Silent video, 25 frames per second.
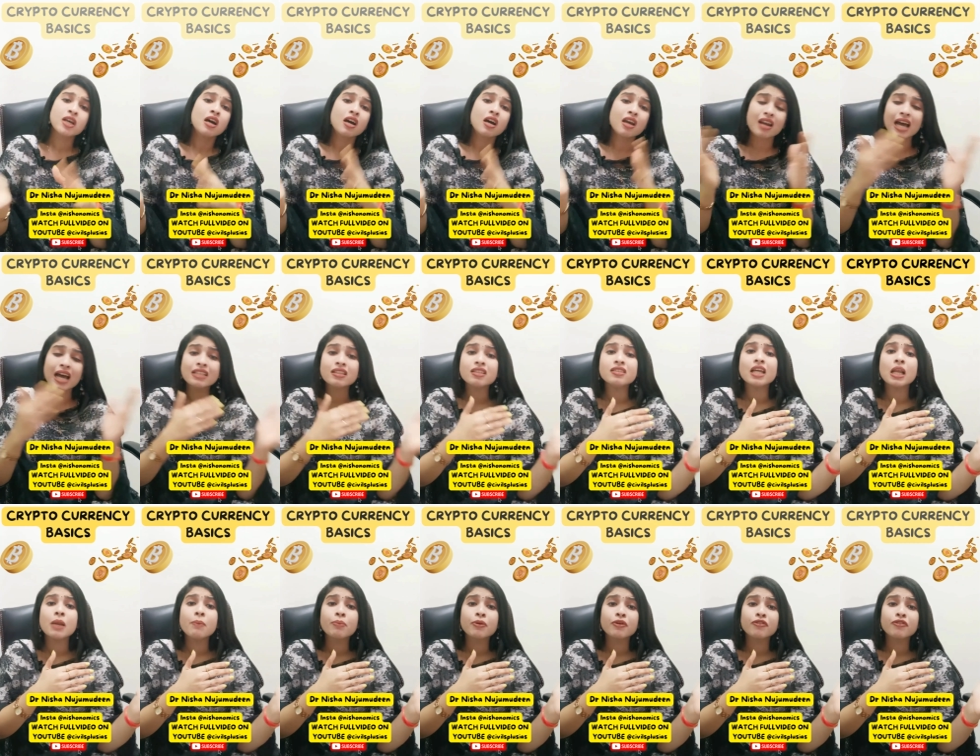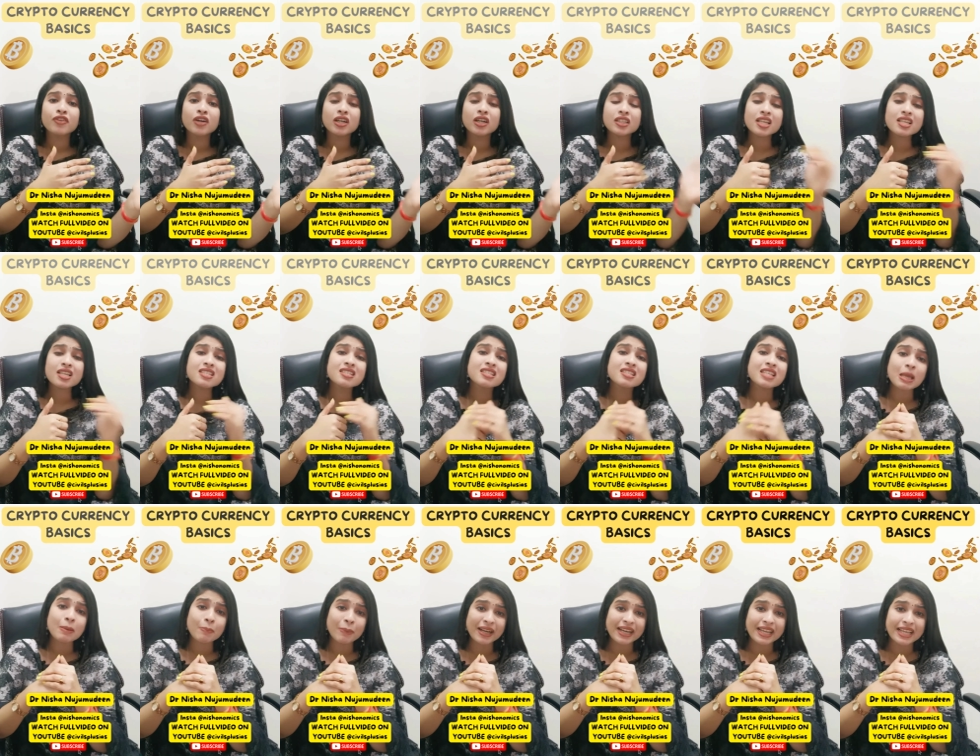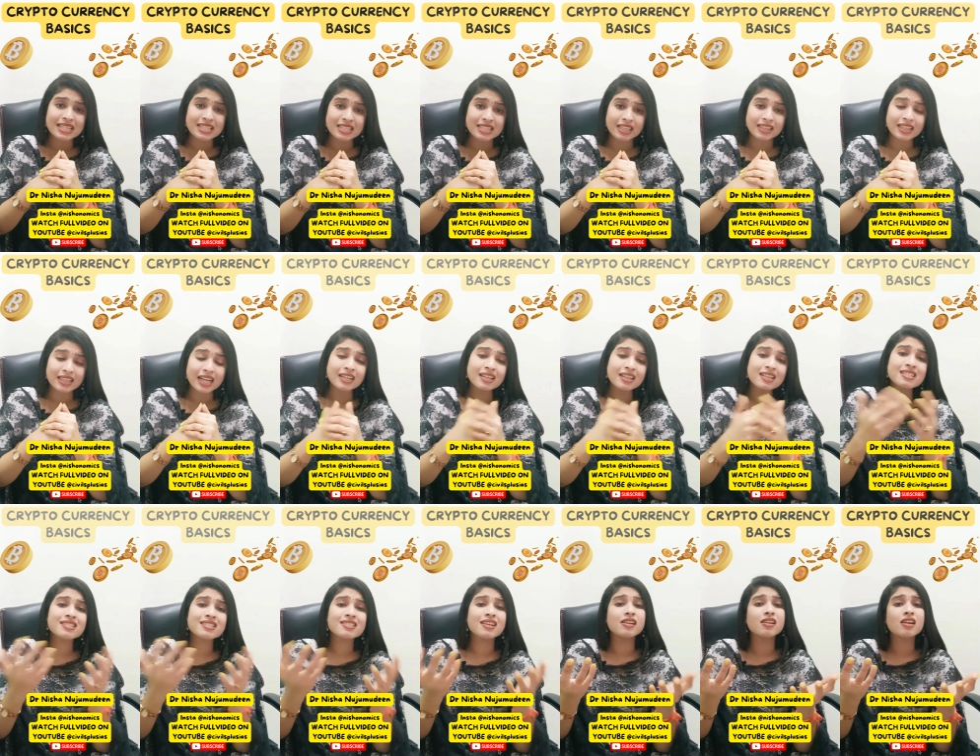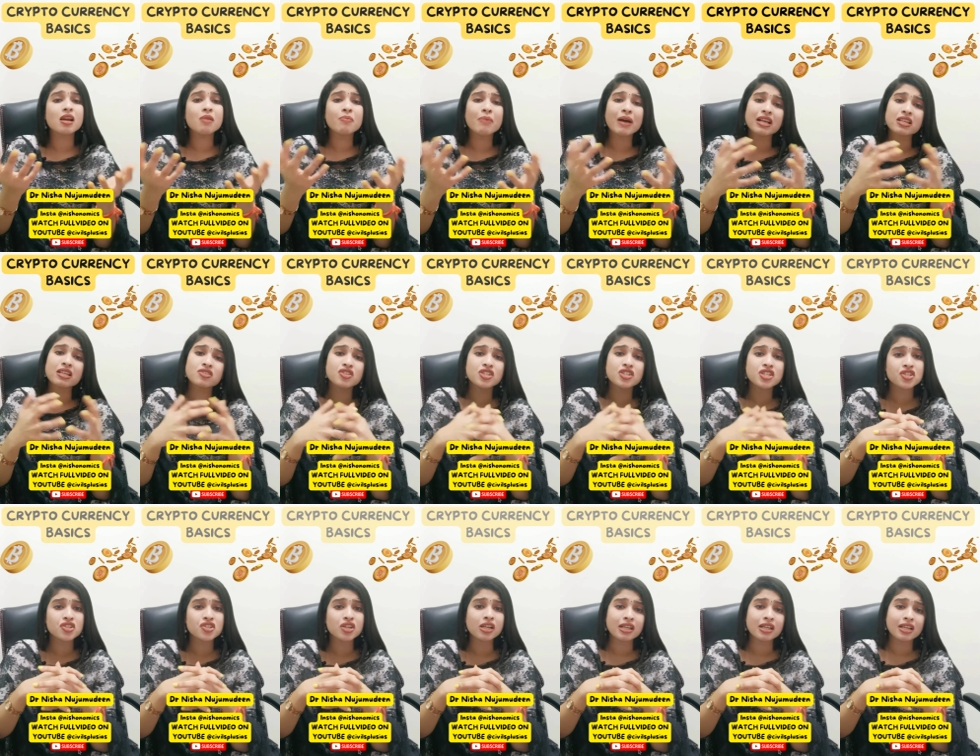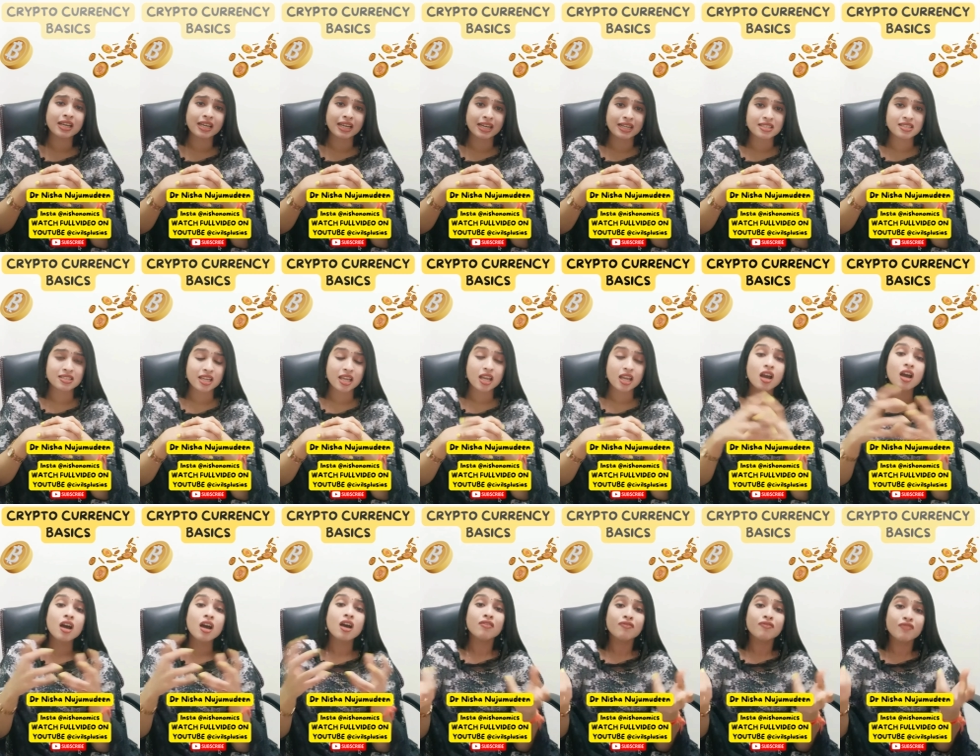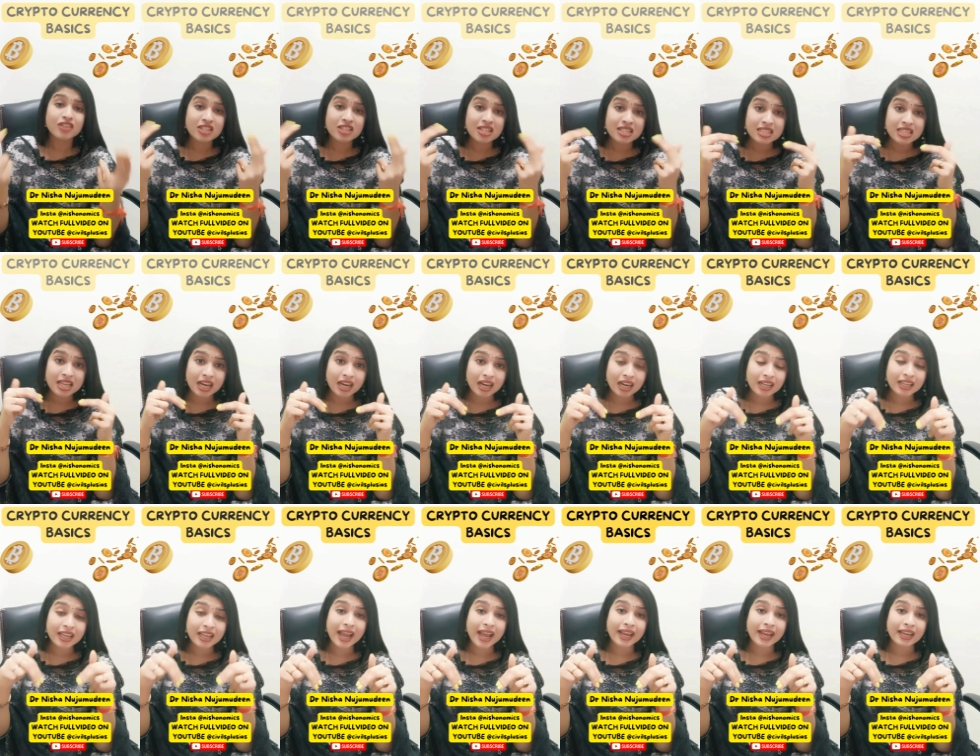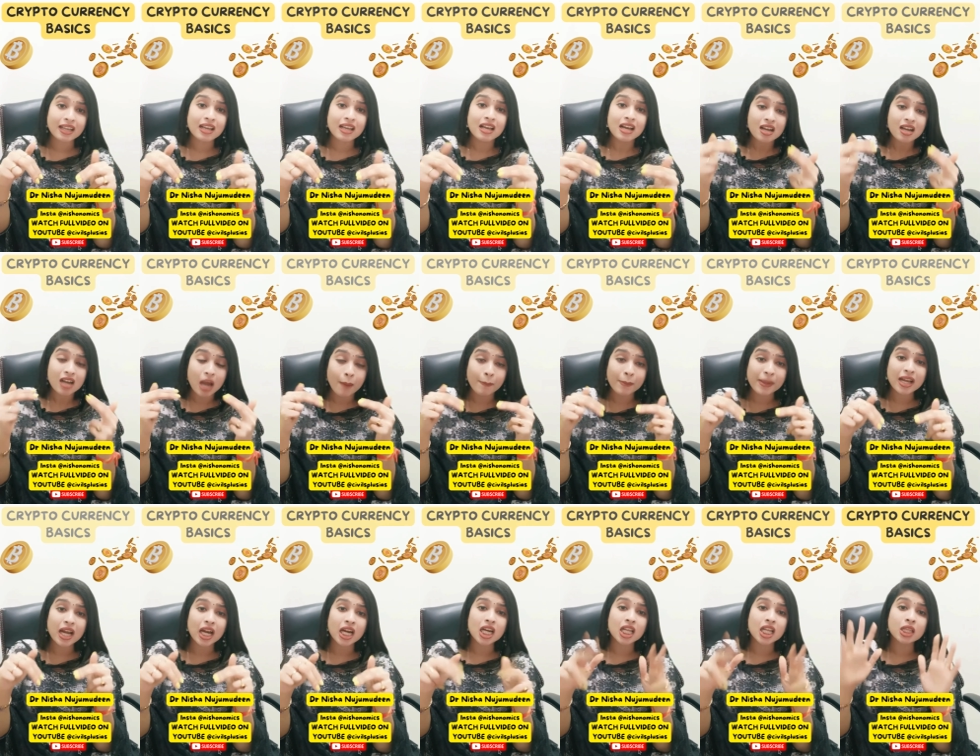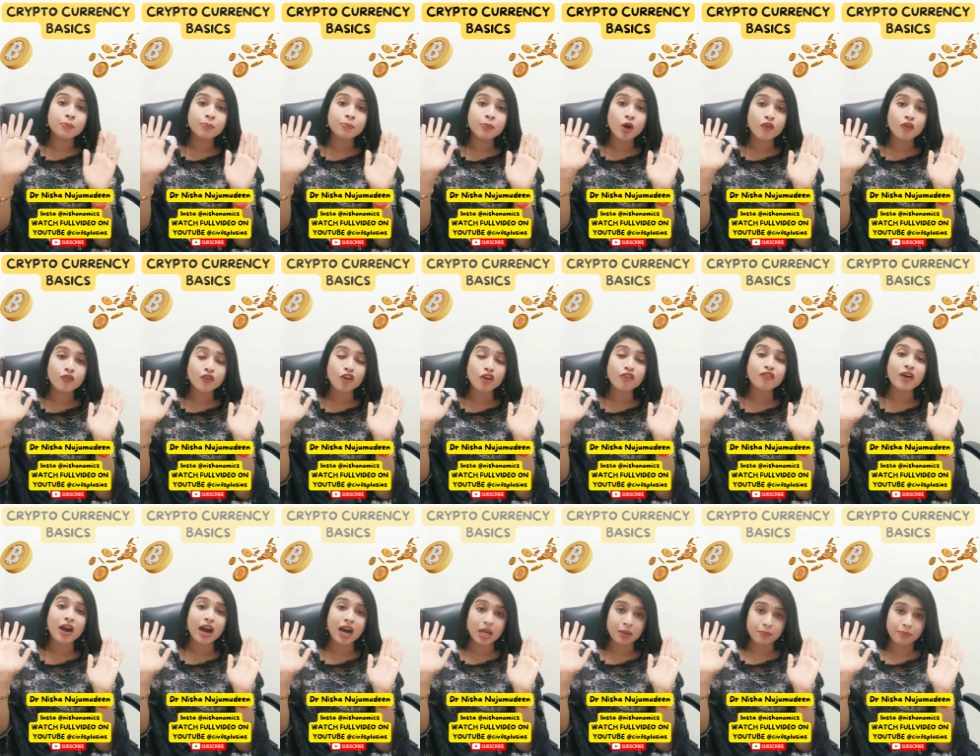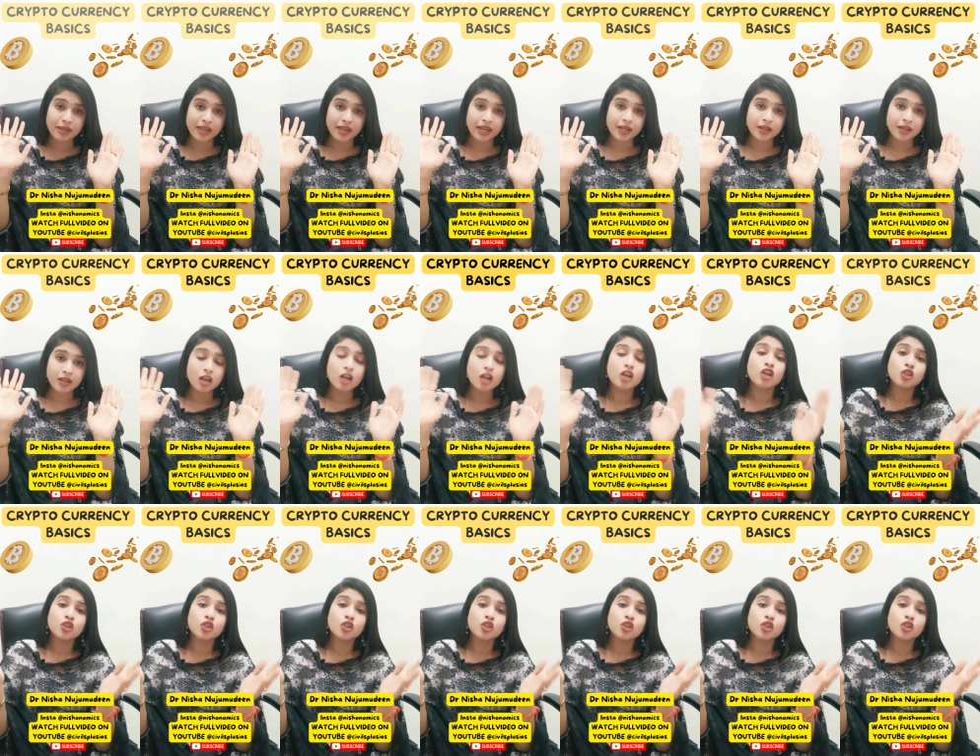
Rather, they'll prefer the Cbdc, that is Central Bank Digital Currency, which is again coming under the purview of RBI.